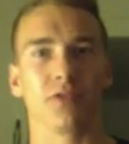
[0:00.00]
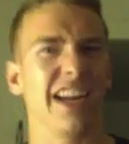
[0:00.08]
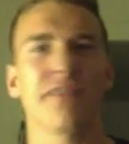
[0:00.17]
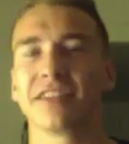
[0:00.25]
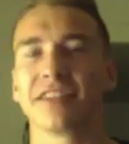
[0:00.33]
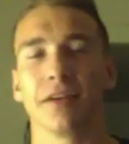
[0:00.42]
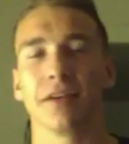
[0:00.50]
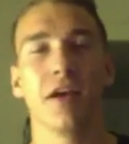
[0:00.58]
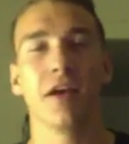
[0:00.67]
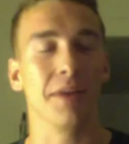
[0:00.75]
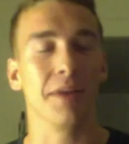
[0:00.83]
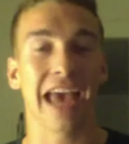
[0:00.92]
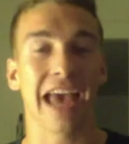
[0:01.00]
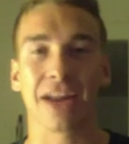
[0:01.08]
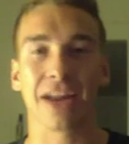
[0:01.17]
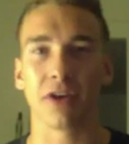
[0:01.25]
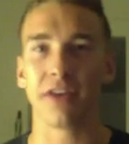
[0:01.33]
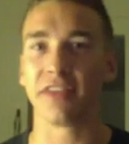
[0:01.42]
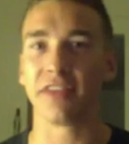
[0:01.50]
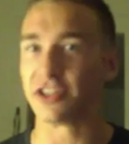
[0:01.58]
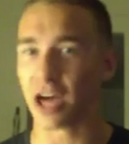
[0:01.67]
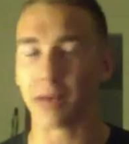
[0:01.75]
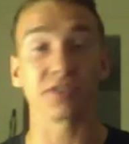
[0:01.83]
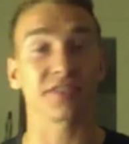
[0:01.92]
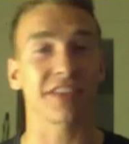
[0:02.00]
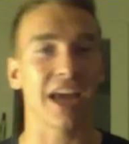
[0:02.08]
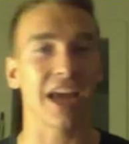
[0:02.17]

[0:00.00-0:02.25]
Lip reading: Even as a mechanic or anything, jobs are scarce.